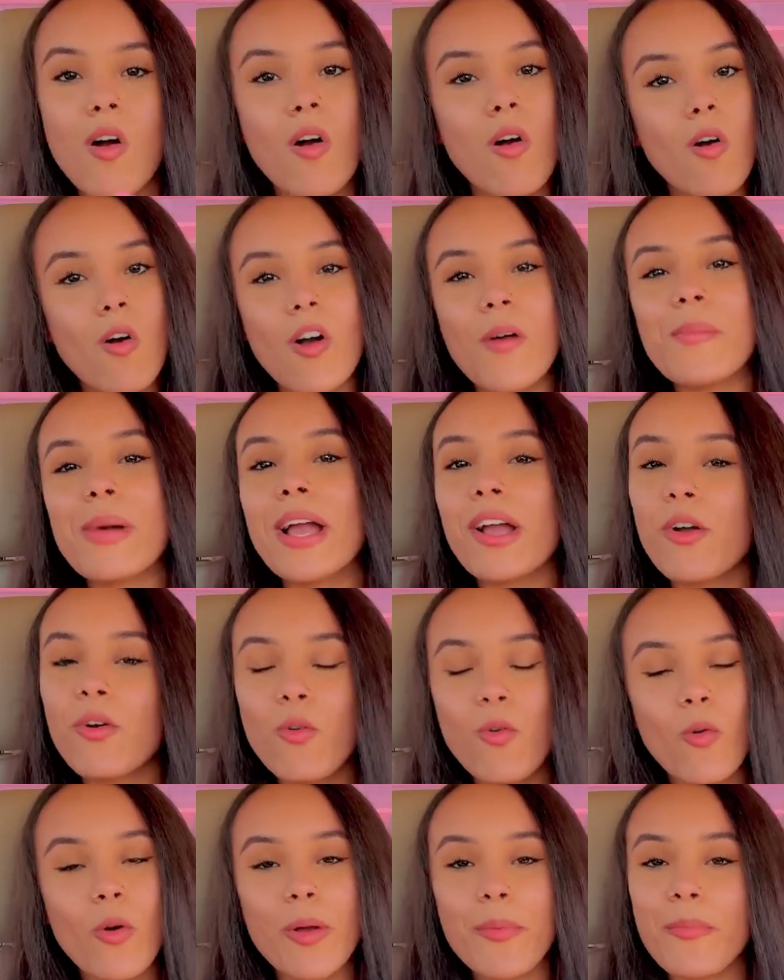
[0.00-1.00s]
all my
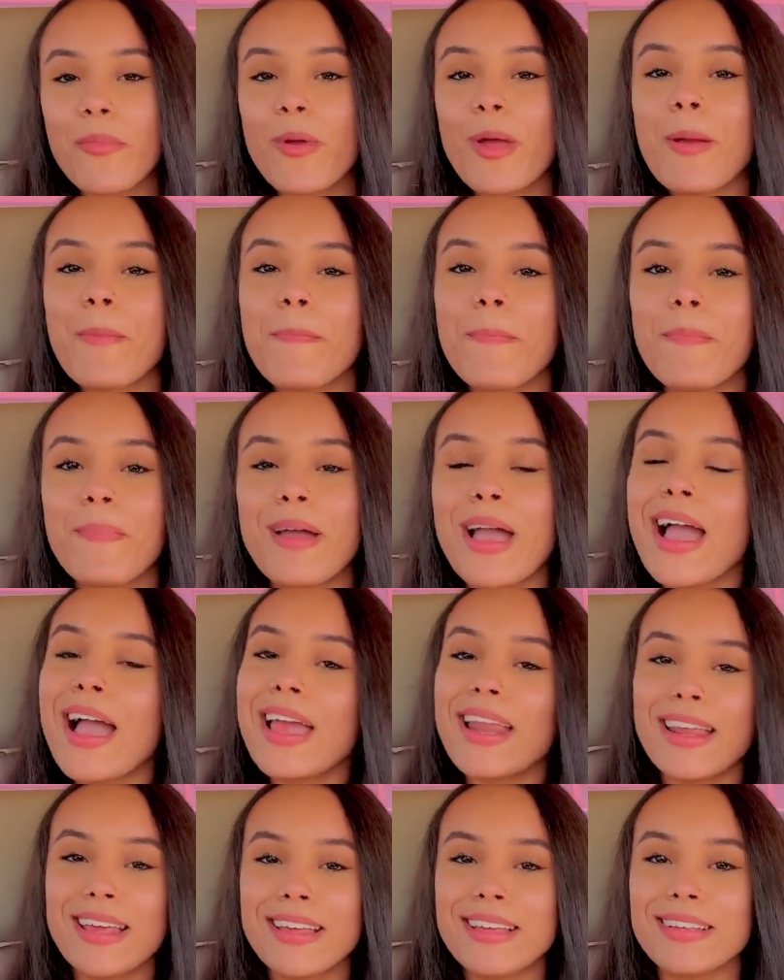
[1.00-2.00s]
corporate
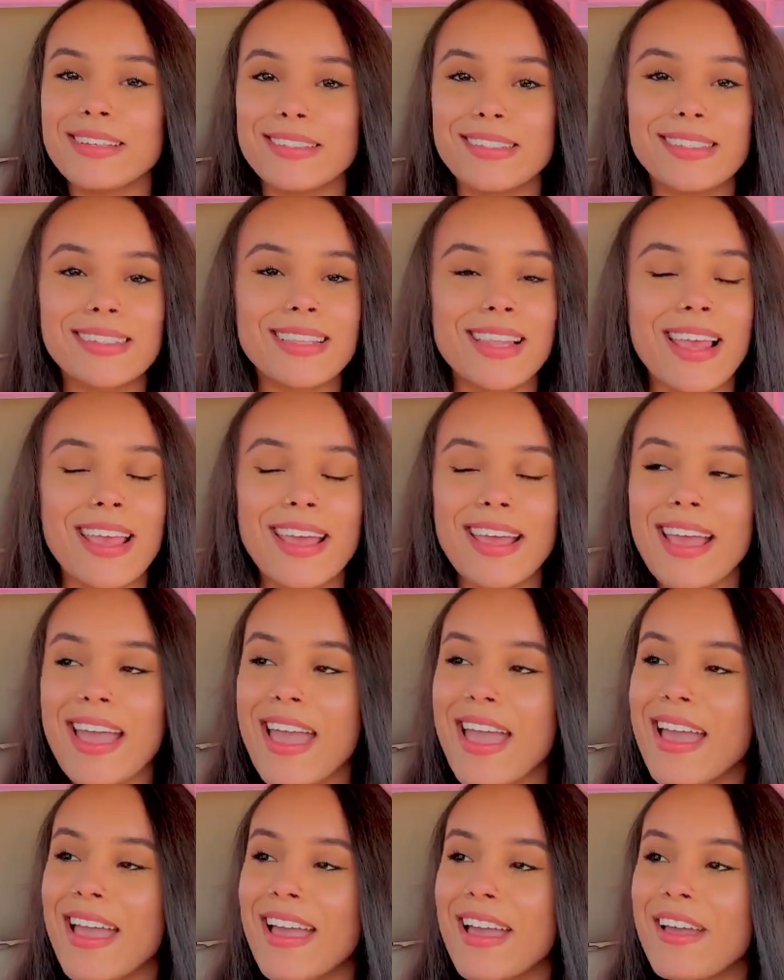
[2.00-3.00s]
baddies, like
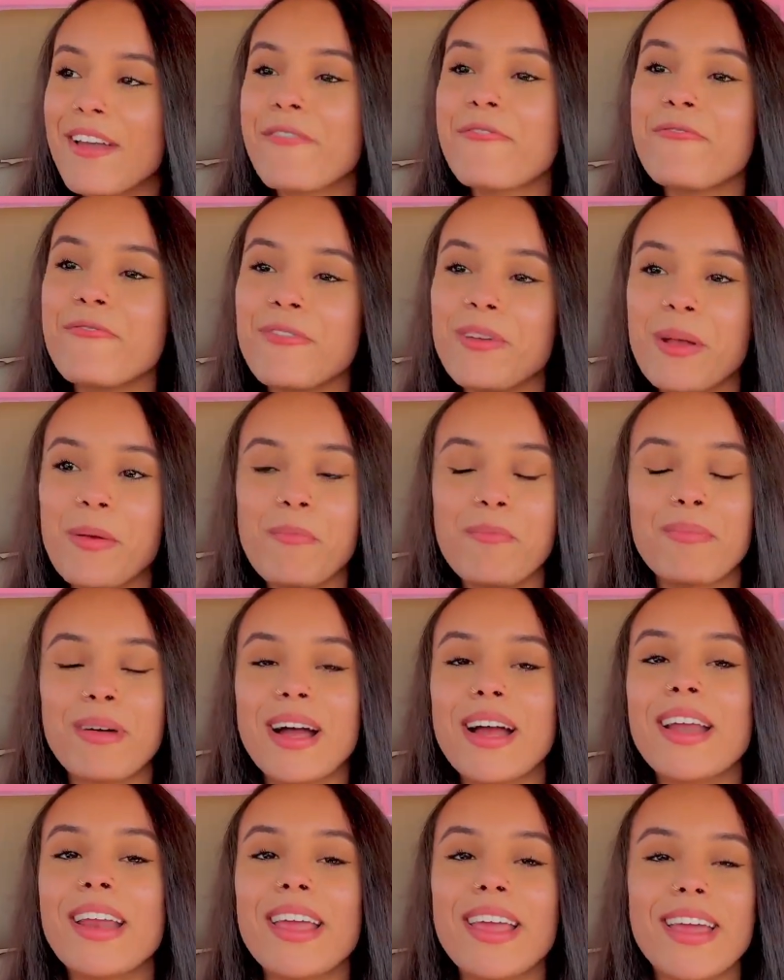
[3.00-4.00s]

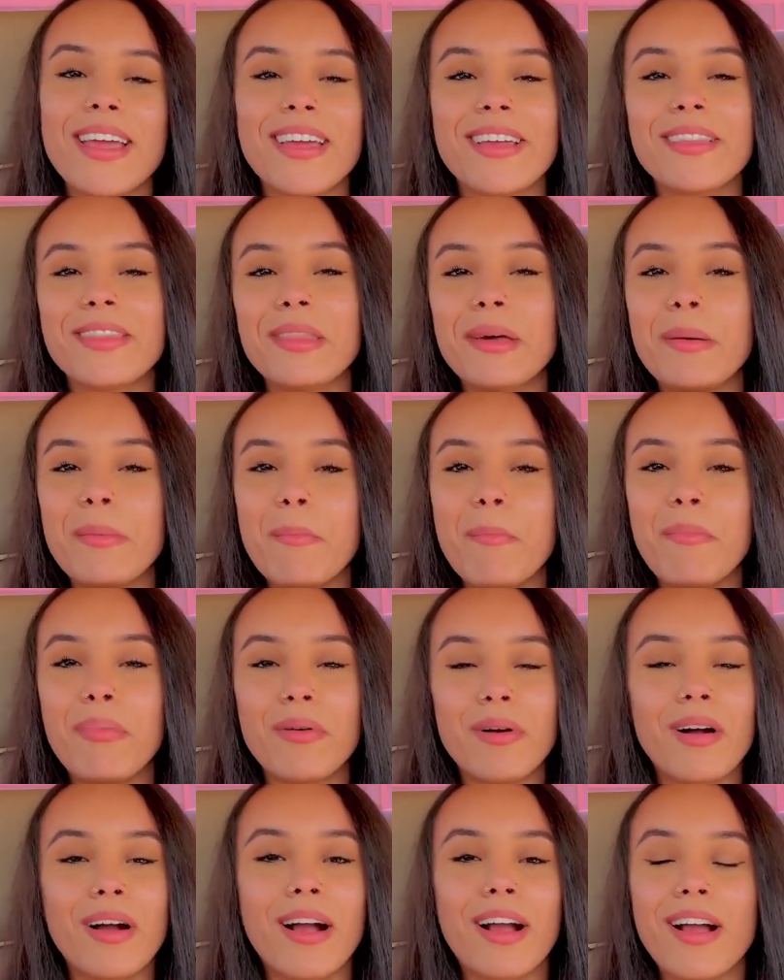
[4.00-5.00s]
everybody in the
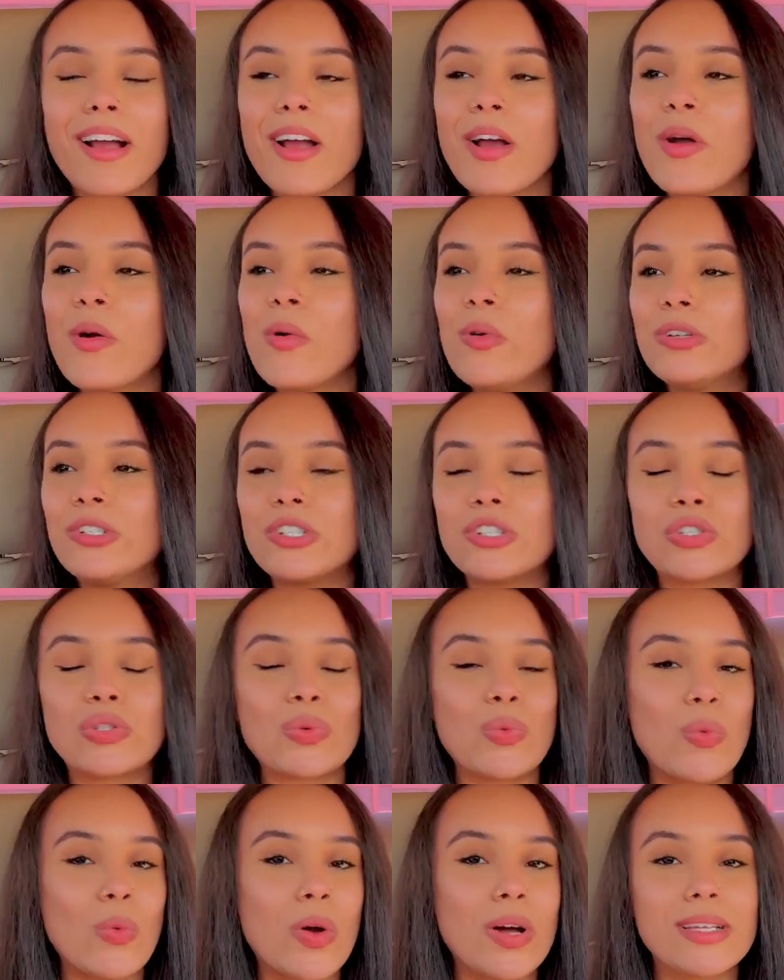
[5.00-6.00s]
book who just
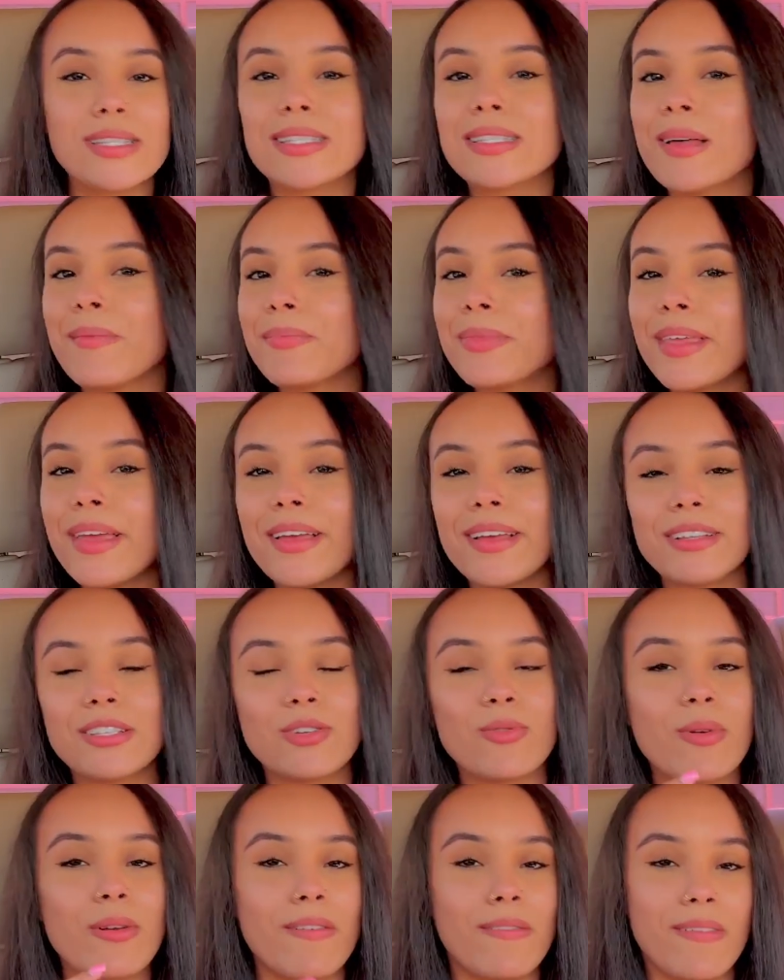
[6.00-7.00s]
wants something
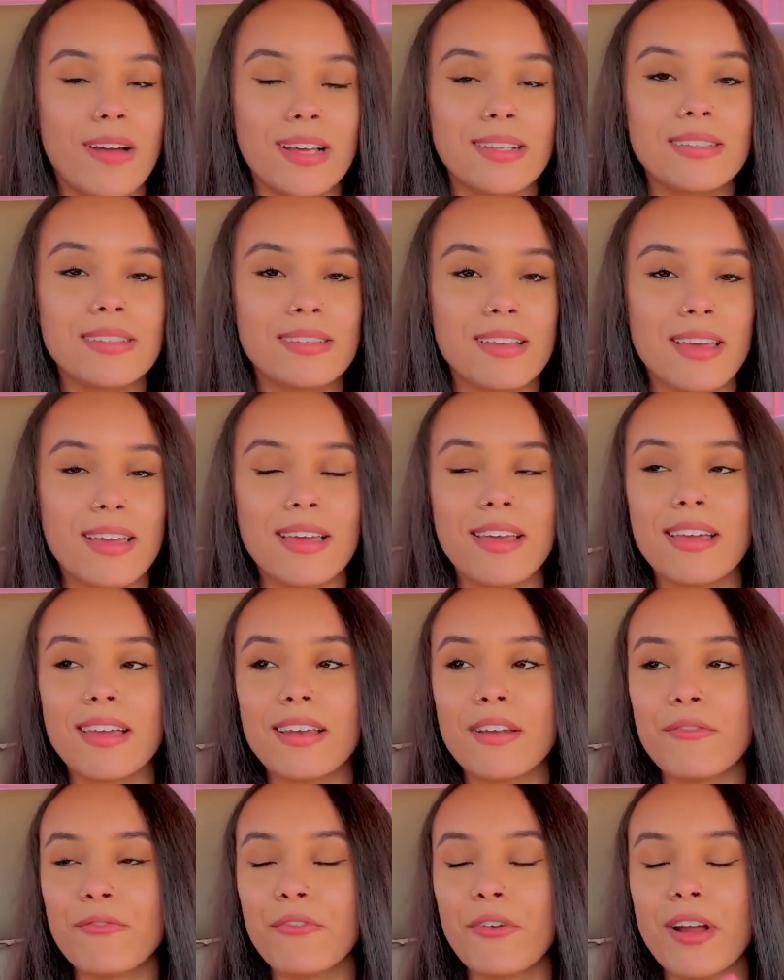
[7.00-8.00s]
to invest
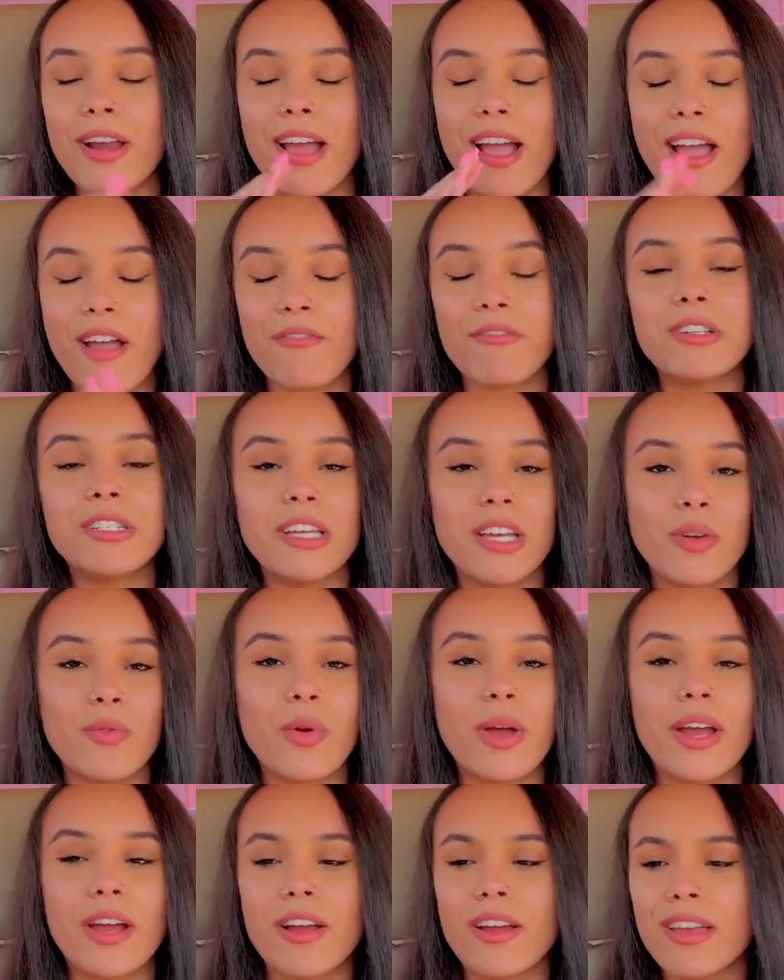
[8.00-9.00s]
in for an everyday
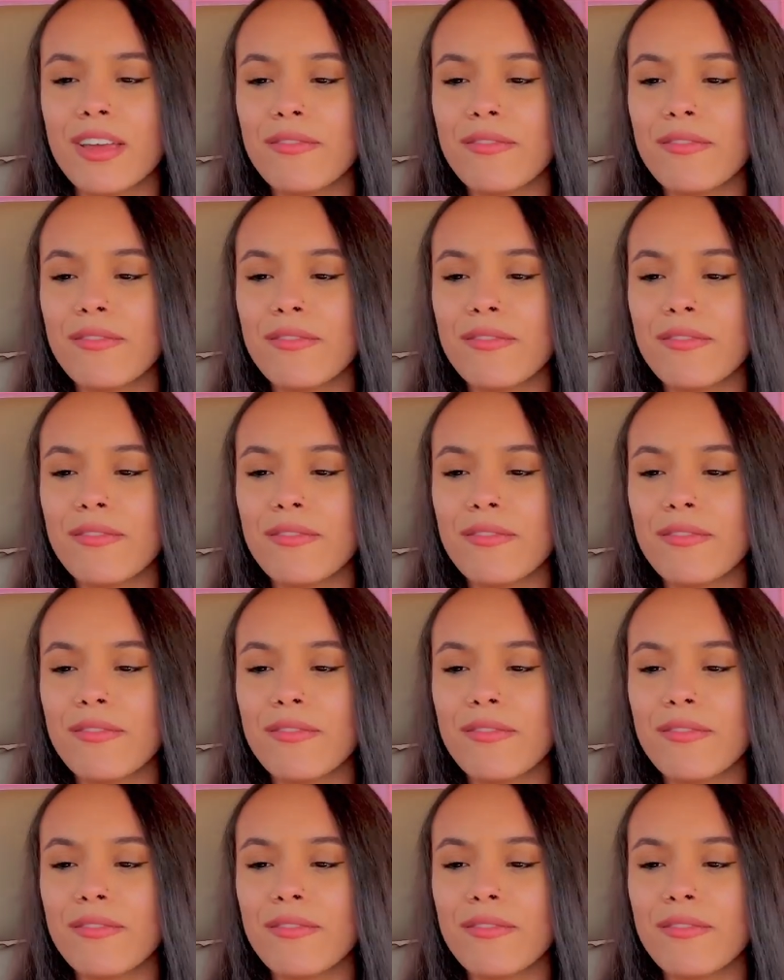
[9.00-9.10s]
wear.